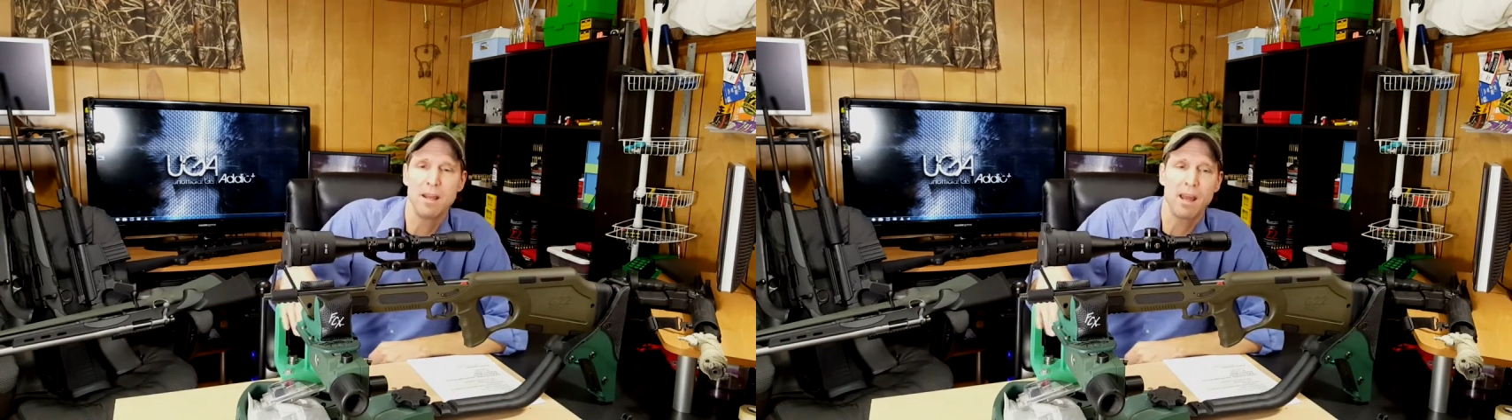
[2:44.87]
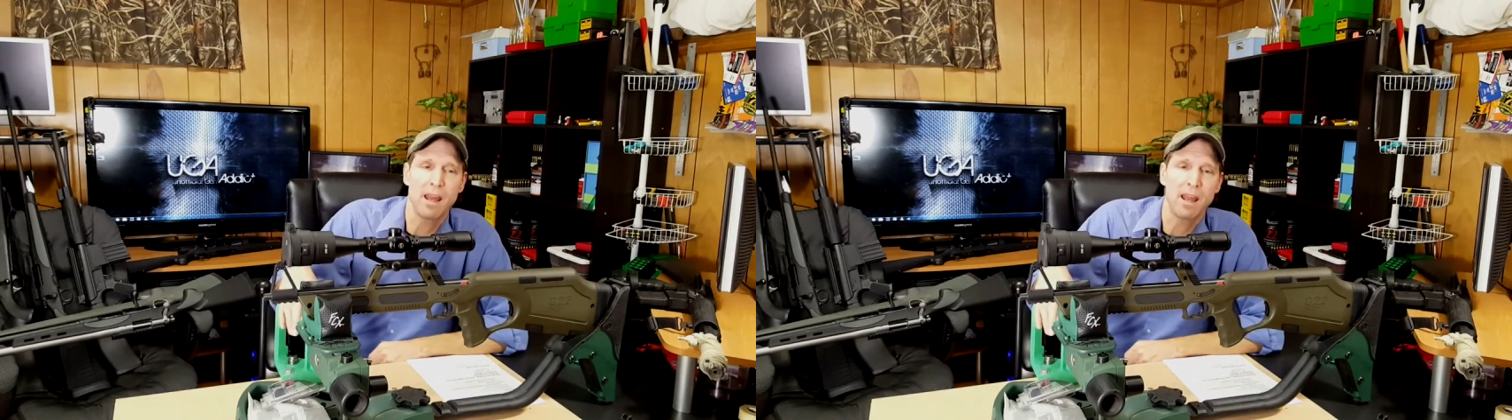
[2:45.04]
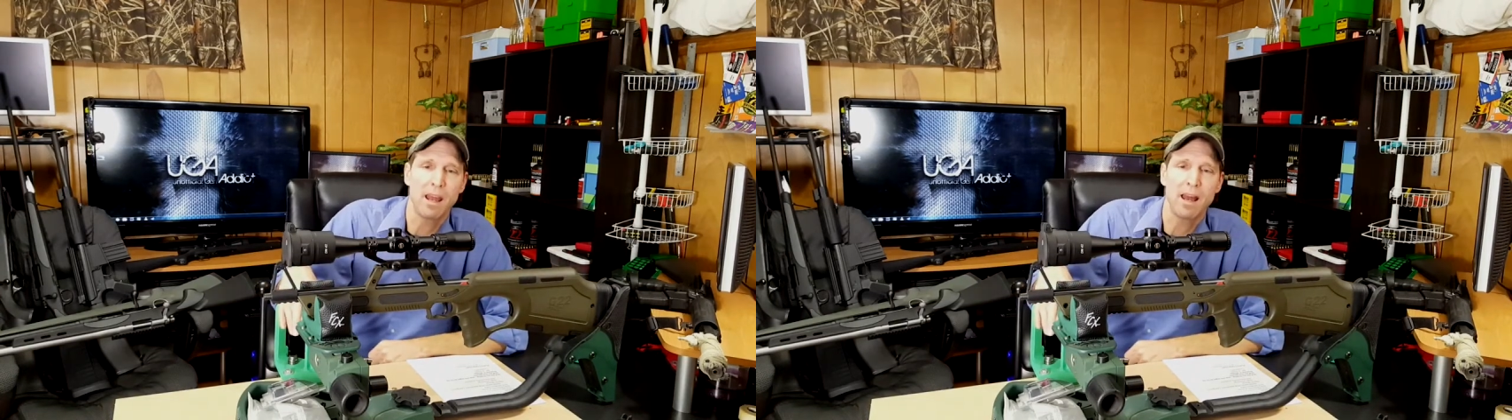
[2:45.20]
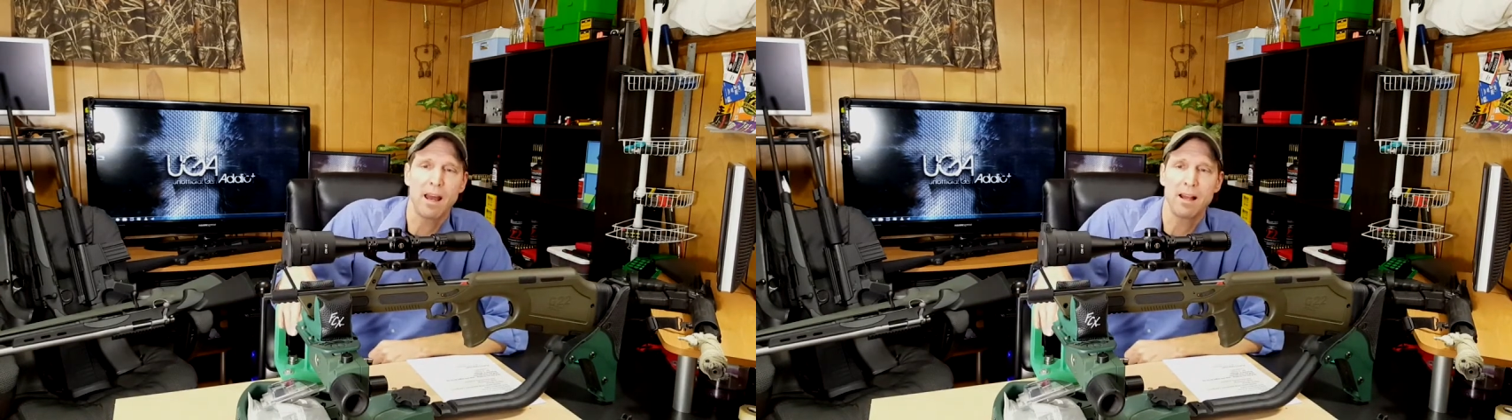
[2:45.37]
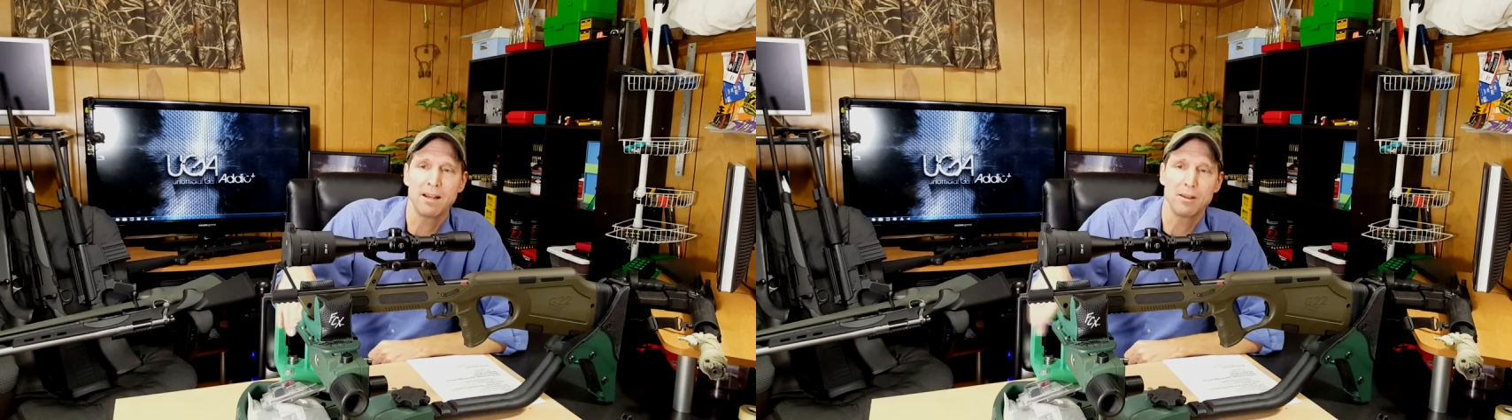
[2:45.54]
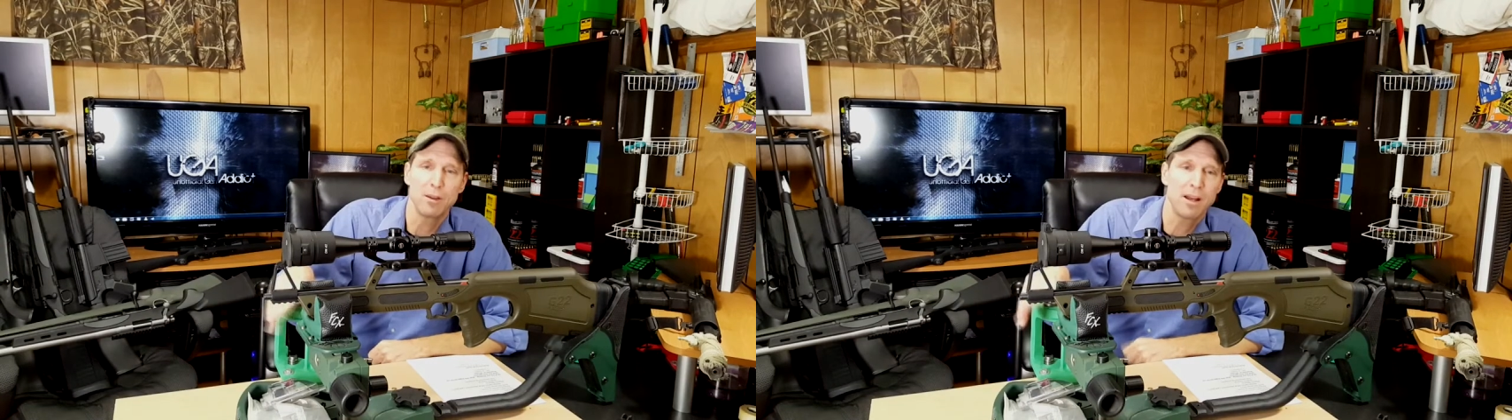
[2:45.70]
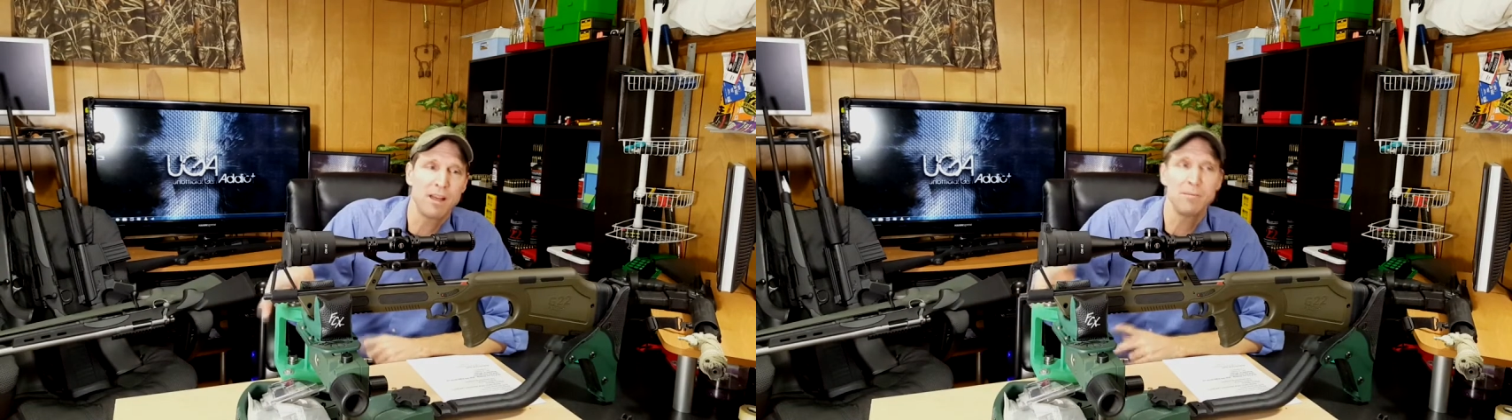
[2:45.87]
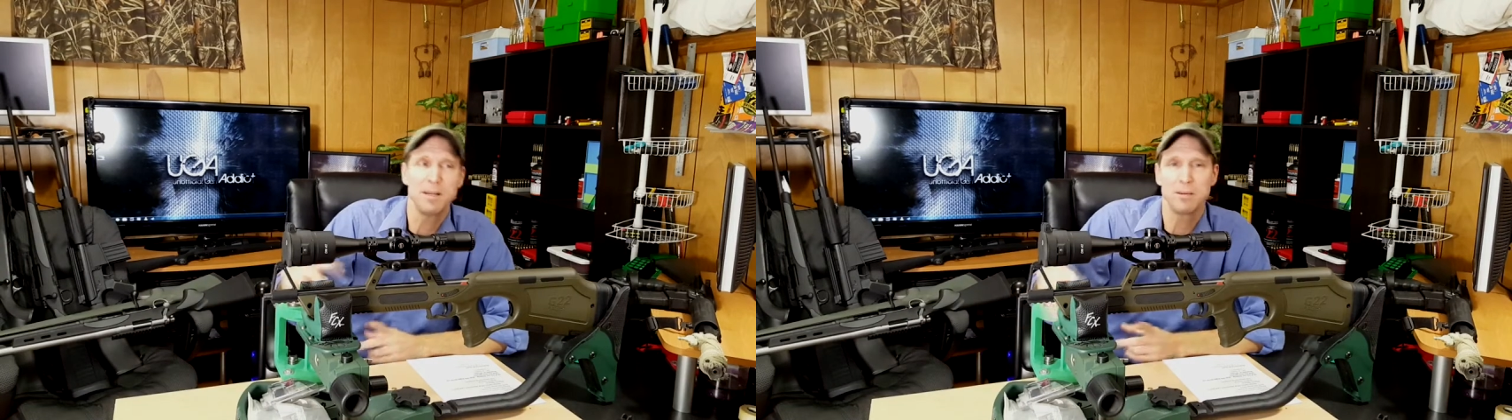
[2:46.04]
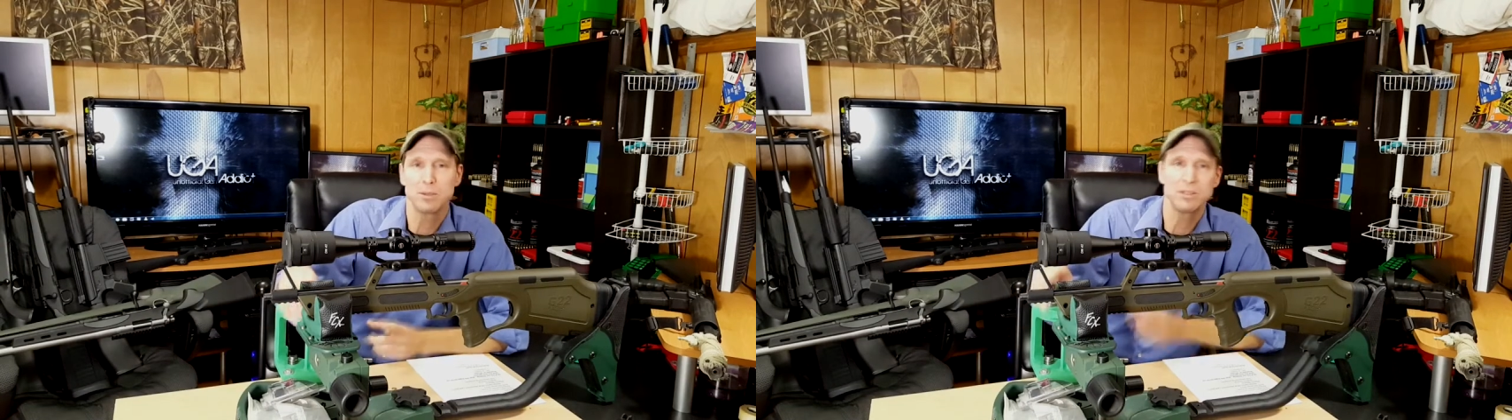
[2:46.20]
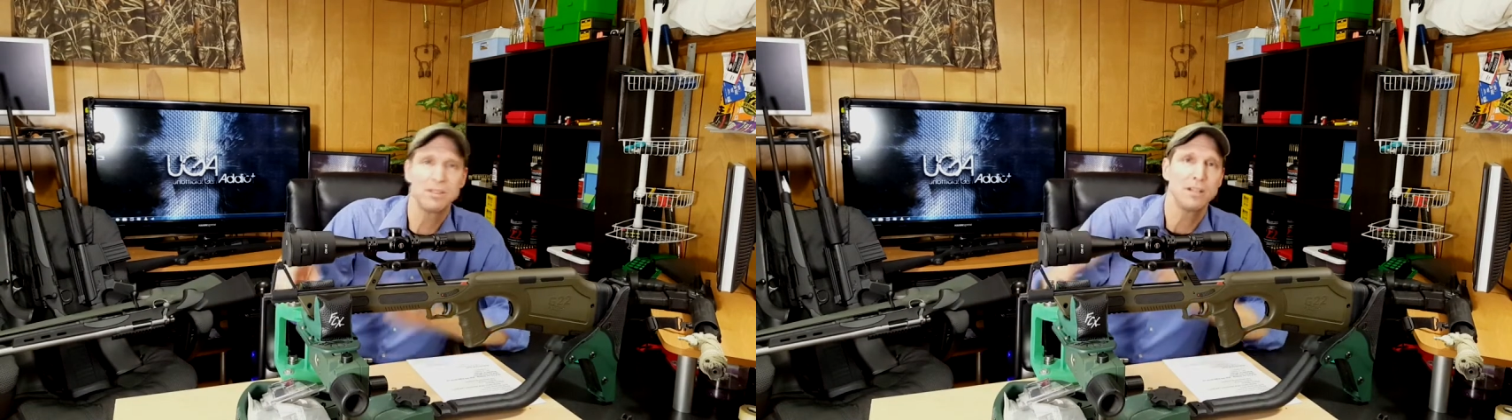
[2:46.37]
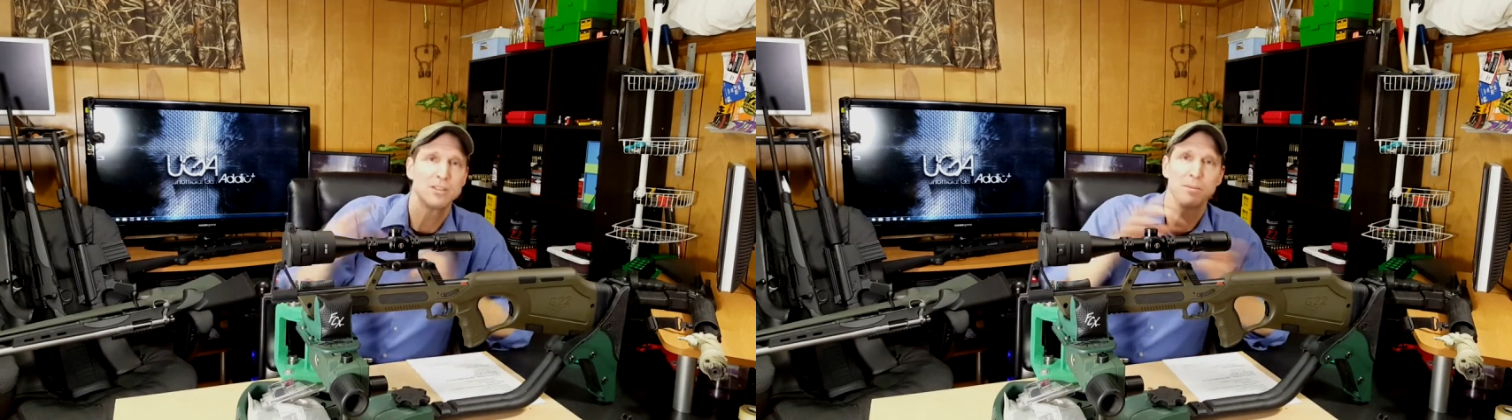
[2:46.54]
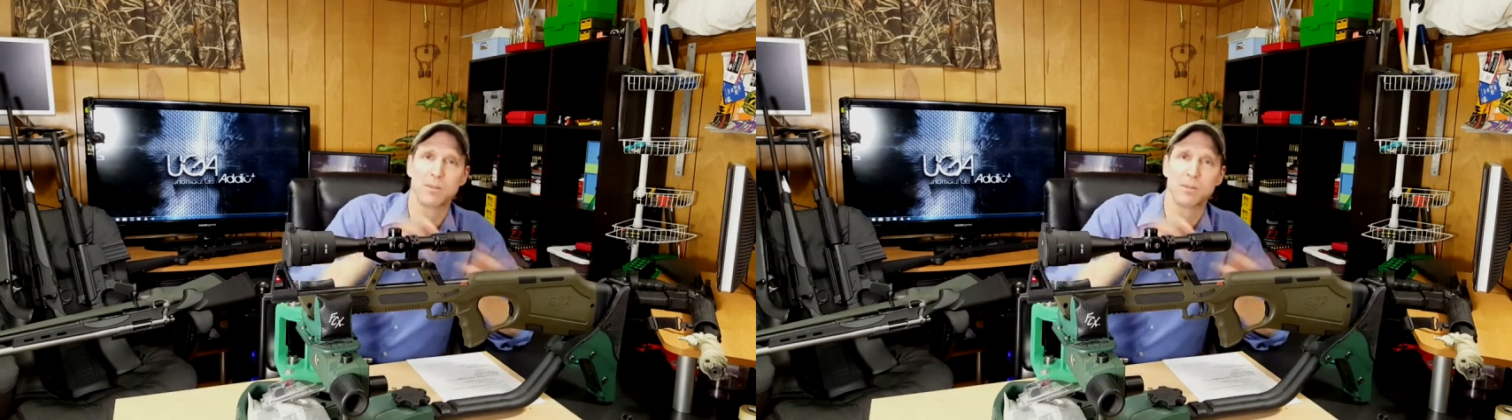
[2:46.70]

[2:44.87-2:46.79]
and then I've been able to sell some